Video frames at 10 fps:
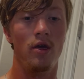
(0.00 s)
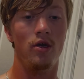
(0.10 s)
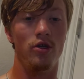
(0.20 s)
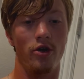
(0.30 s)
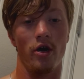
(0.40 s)

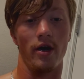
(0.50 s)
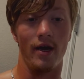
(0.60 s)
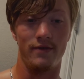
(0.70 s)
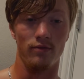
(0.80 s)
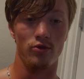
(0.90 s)
You are gonna
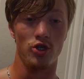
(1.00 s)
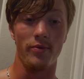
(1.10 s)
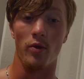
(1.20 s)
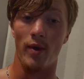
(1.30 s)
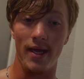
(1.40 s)
have to drop
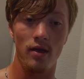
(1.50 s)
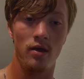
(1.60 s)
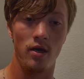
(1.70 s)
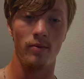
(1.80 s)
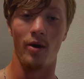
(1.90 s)
the weight.
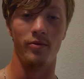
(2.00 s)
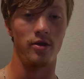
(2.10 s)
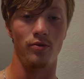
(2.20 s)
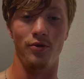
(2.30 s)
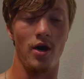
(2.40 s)
I promise
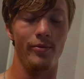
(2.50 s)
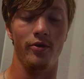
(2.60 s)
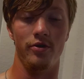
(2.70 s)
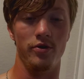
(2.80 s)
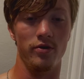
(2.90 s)
you will not be able
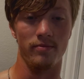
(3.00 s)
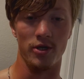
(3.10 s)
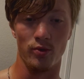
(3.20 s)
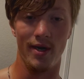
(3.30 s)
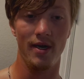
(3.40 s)
to do as much
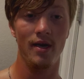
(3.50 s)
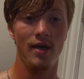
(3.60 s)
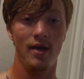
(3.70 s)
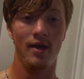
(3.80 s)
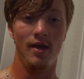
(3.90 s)
weight
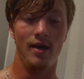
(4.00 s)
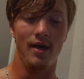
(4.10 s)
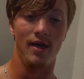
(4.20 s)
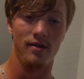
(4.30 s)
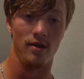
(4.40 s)

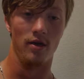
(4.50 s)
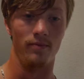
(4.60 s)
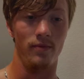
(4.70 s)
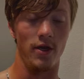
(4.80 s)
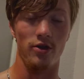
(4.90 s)
as the
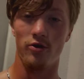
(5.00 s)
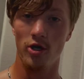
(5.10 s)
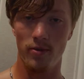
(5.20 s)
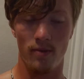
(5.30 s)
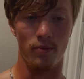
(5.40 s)
other
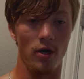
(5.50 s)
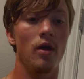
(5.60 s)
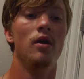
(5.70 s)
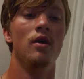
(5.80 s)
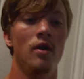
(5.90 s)
grip, but
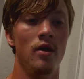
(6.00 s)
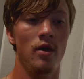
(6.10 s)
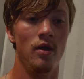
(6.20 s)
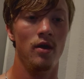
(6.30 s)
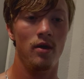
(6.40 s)

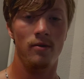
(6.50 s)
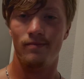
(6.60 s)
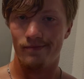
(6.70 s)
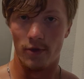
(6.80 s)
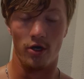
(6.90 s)

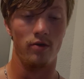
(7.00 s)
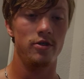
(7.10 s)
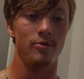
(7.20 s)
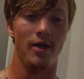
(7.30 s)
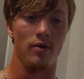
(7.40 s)
you know,
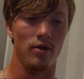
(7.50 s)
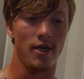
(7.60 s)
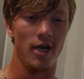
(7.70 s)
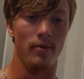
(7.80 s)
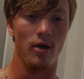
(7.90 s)
to me, I don't really
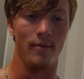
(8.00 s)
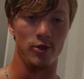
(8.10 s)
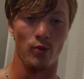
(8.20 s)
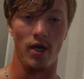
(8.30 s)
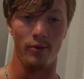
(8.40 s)
care about how much
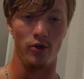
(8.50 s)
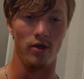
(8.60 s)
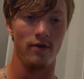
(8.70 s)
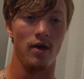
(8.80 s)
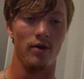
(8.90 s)
weight I'm
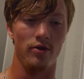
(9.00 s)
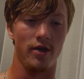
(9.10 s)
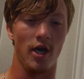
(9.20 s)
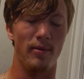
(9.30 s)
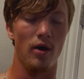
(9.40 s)
doing. I really
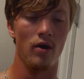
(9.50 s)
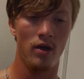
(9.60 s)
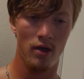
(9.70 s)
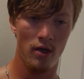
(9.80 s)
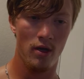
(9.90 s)
care about,
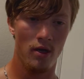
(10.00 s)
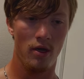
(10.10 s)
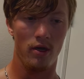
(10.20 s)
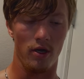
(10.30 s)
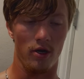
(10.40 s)

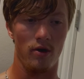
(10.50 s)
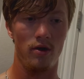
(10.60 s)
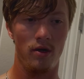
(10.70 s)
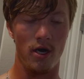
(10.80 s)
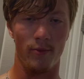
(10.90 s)
you know,
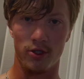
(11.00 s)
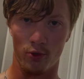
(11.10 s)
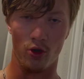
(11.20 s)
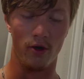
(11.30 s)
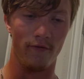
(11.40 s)
how much I'm
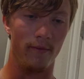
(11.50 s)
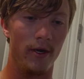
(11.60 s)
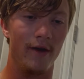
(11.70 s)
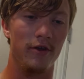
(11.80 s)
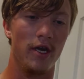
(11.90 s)
growing from it
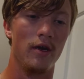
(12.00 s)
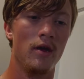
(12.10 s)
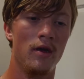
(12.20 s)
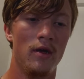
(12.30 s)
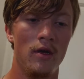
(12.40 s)
and everything.
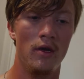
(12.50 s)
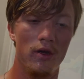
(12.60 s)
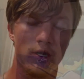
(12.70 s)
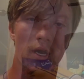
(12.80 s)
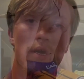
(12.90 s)

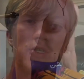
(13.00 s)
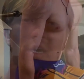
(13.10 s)
So yeah, try